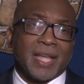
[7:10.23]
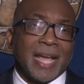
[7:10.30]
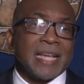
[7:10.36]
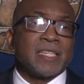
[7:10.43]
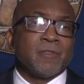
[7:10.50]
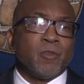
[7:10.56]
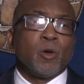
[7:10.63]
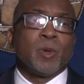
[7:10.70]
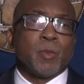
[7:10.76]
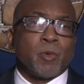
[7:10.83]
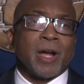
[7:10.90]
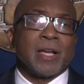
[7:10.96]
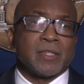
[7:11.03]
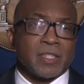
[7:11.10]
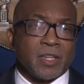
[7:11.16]
As a former
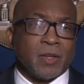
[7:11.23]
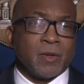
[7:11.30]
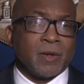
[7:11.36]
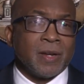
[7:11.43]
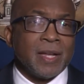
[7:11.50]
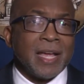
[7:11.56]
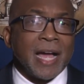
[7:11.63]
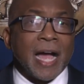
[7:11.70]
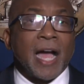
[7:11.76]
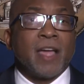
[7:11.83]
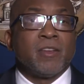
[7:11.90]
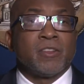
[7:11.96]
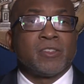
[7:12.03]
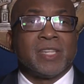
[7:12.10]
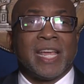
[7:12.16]
prosecutor, I
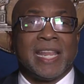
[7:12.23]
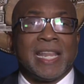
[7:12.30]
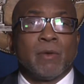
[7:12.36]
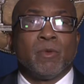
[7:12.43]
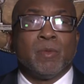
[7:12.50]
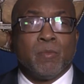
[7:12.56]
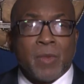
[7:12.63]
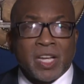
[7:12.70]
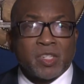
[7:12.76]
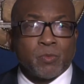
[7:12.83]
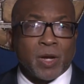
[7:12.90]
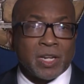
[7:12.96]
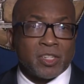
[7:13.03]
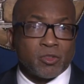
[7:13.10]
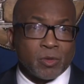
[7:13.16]
understand that we must
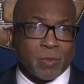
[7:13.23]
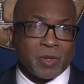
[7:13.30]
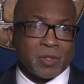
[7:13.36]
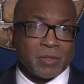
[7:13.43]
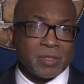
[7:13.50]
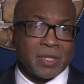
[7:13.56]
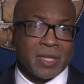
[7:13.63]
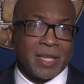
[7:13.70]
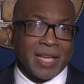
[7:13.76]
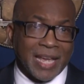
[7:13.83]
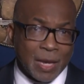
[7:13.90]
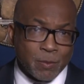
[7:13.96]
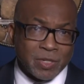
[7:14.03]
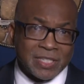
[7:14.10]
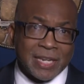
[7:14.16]
punish criminals
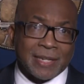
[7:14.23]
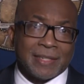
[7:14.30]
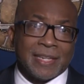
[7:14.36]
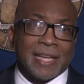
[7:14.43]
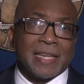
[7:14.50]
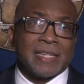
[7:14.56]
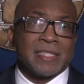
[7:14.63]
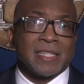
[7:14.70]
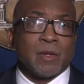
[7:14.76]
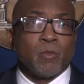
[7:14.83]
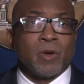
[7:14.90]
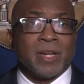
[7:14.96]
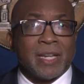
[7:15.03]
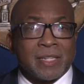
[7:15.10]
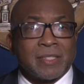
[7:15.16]
and protect the innocent
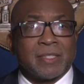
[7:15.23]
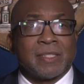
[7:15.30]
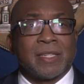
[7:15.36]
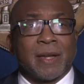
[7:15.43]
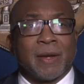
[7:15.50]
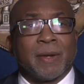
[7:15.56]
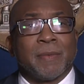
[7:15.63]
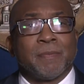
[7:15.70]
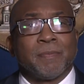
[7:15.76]
where necessary.